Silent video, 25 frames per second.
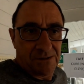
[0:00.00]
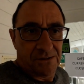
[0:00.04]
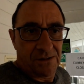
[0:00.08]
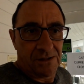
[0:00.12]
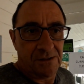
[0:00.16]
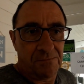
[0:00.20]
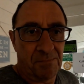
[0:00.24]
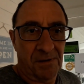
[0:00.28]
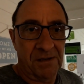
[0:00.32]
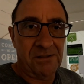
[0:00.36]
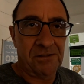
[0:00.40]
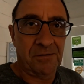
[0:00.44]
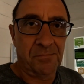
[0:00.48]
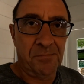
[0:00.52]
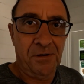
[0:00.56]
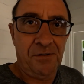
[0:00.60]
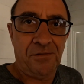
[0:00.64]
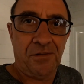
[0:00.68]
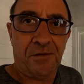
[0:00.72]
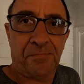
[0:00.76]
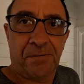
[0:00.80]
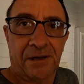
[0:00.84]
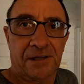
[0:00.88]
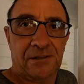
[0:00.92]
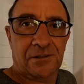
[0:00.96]
She's made to move
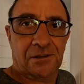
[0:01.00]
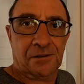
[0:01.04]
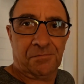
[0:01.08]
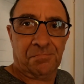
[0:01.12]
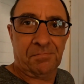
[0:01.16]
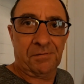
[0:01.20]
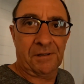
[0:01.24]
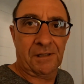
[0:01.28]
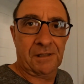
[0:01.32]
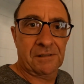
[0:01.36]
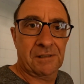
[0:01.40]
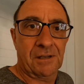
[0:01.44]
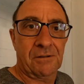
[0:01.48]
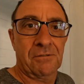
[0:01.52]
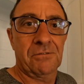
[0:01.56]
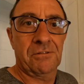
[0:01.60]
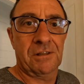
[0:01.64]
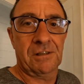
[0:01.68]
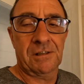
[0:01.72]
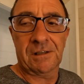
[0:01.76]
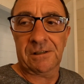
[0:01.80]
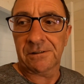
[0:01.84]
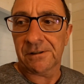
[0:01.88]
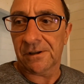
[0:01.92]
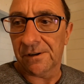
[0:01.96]
the pitch. I don't
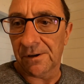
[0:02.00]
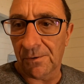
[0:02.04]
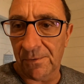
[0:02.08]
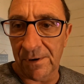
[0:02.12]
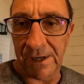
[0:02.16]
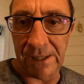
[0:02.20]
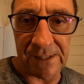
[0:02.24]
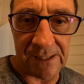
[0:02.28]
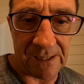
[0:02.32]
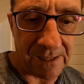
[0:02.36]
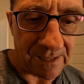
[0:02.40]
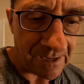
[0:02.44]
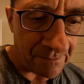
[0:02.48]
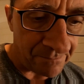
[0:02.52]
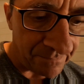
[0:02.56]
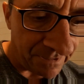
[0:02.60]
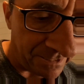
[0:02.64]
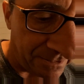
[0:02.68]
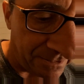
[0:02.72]
I don't know why he didn't let